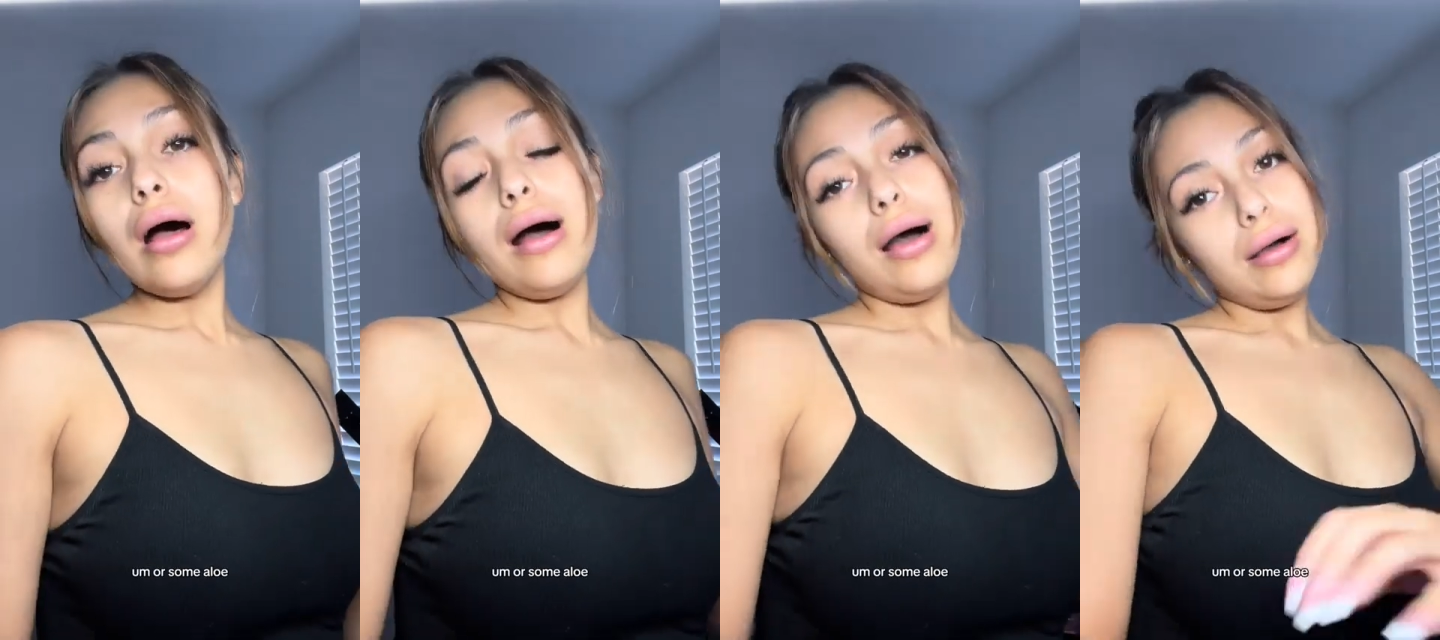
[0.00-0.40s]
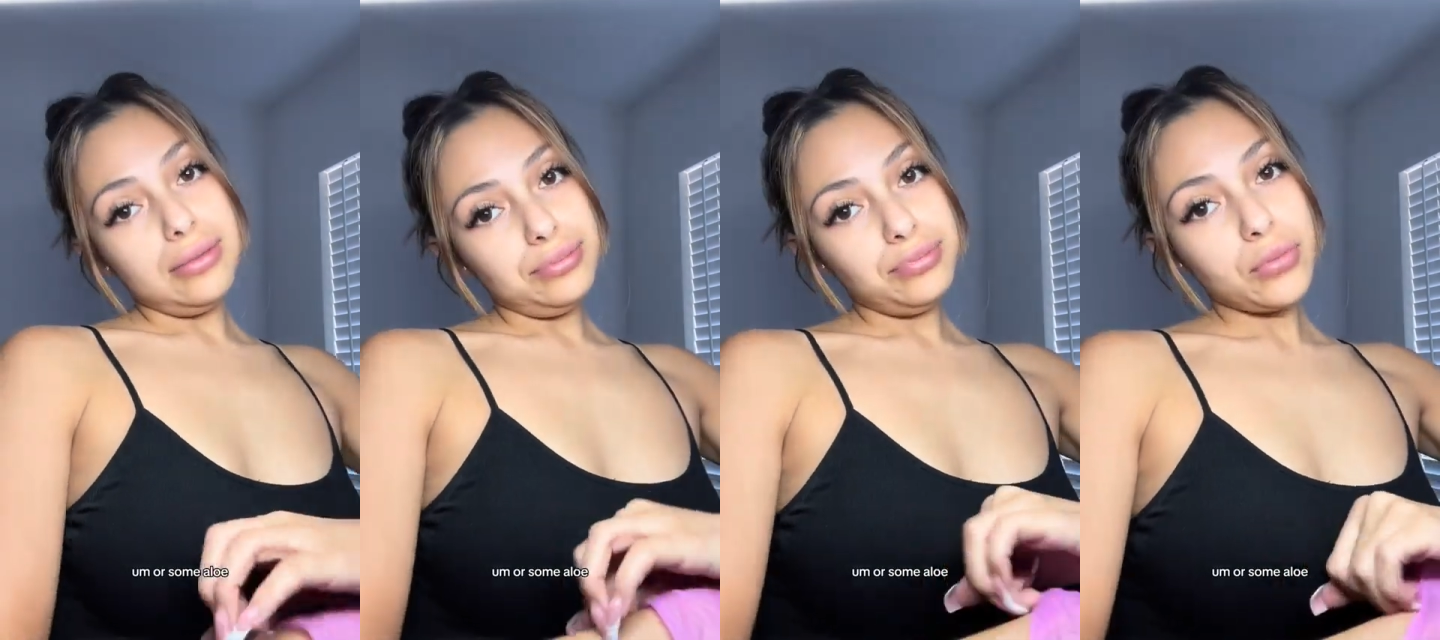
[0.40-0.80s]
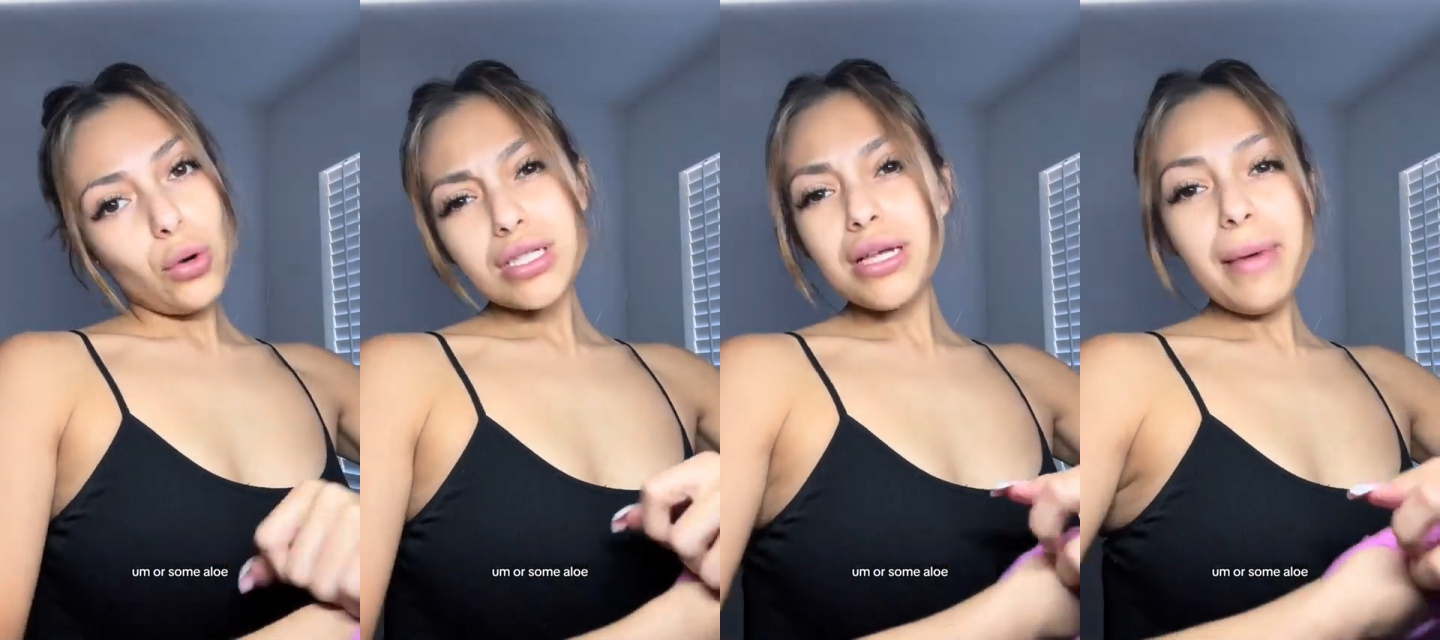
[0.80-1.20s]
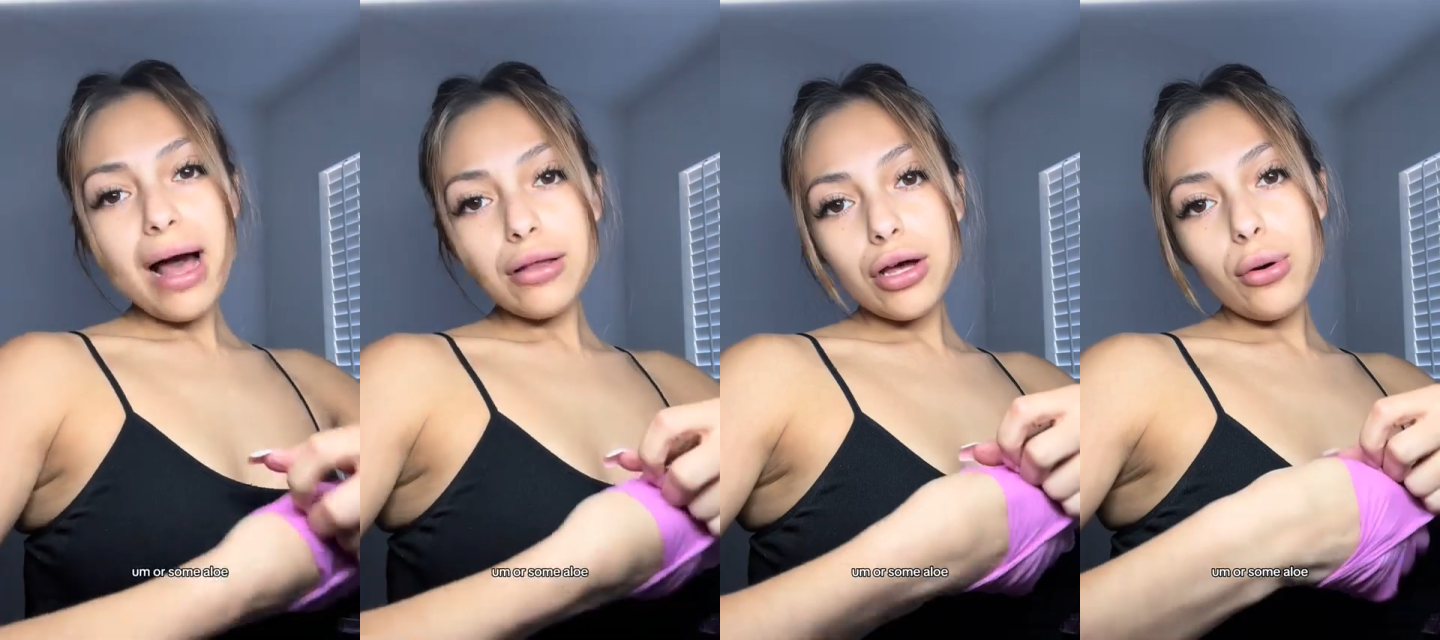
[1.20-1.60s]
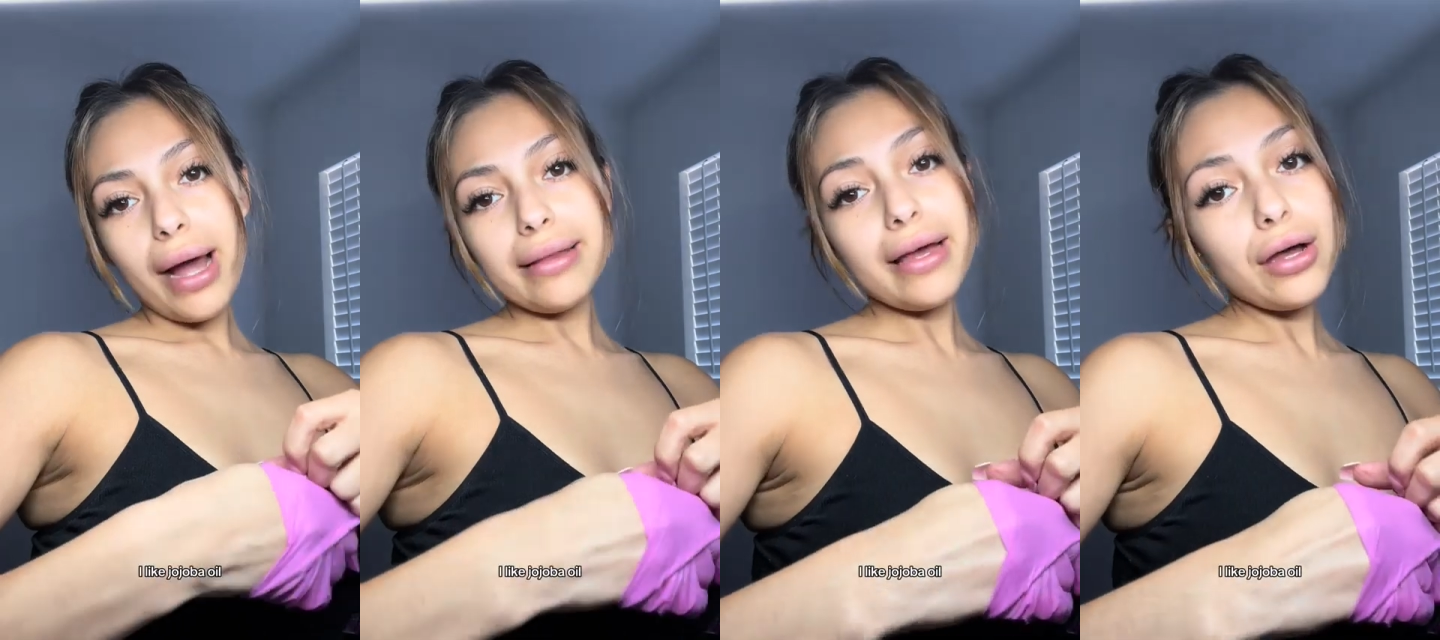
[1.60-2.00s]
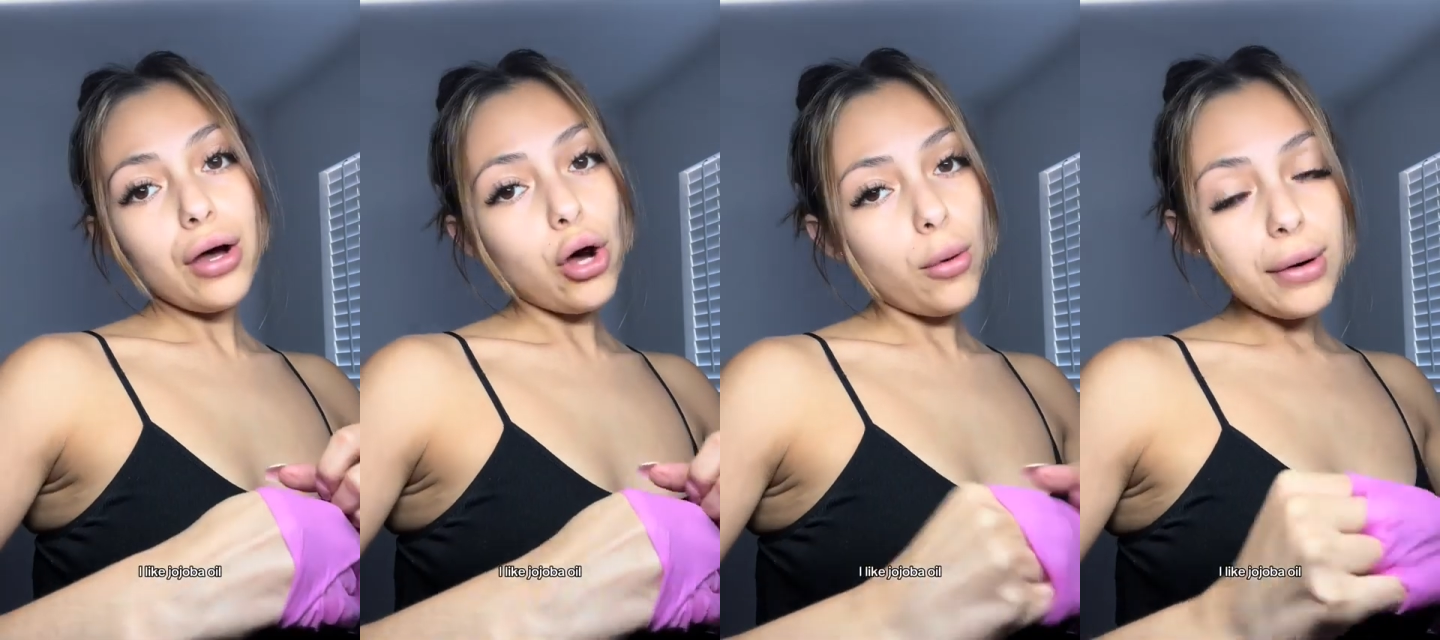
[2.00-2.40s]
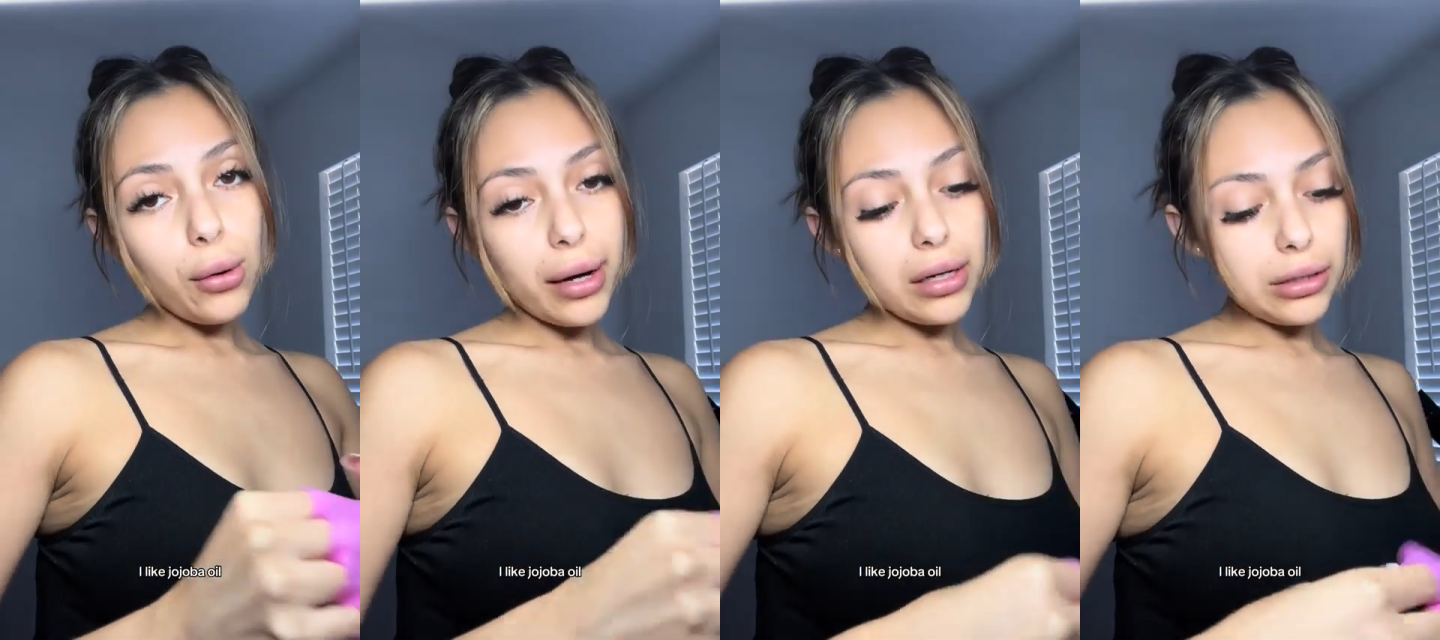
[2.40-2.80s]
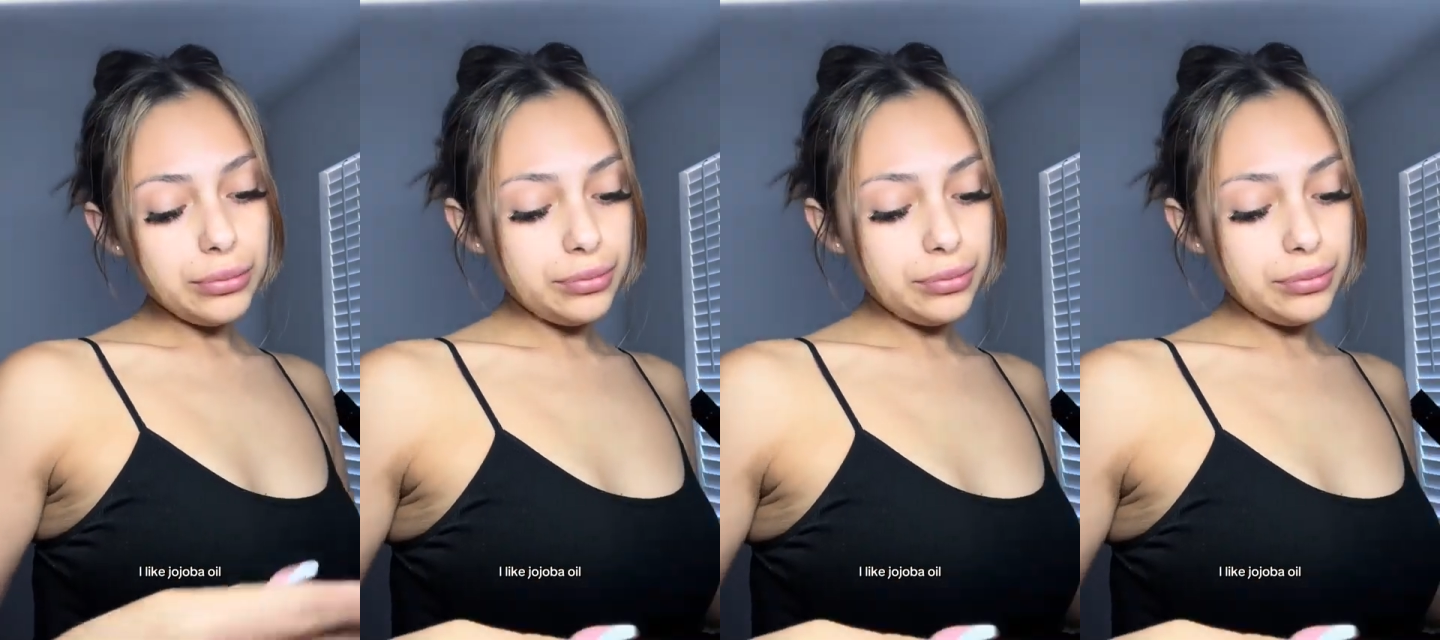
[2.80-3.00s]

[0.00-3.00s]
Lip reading: or some aloe. I like jojoba oil.